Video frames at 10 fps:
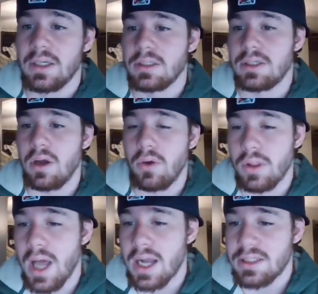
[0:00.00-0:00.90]
So
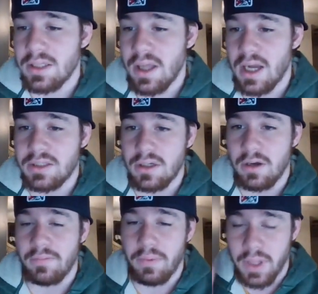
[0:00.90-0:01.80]
lots and lots
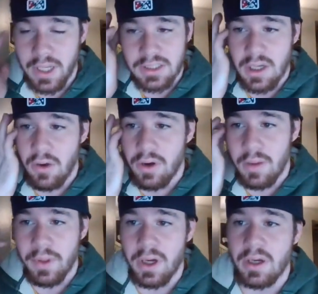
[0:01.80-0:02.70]
of plays going
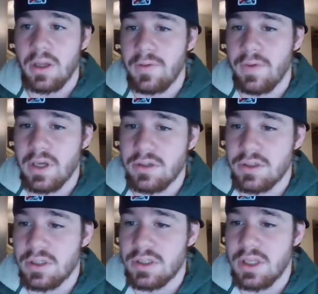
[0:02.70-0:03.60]
up there. If you guys are
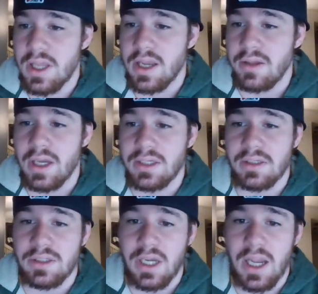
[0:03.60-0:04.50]
interested in that, you guys
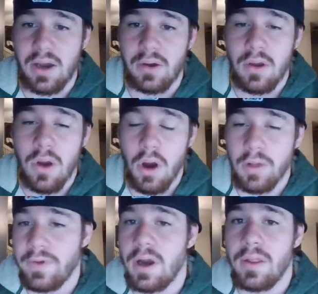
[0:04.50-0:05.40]
can check out all
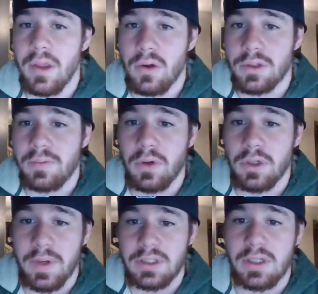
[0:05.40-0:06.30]
of it on the
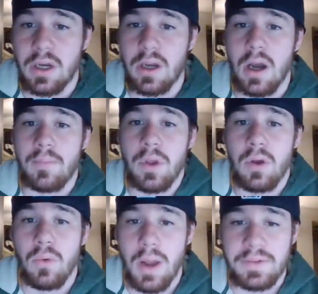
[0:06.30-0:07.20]
EarleSportsBets.com
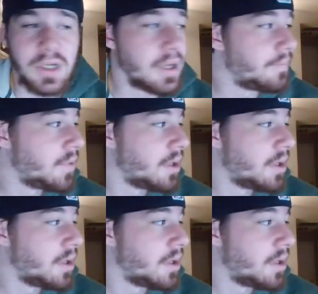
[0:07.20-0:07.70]
website.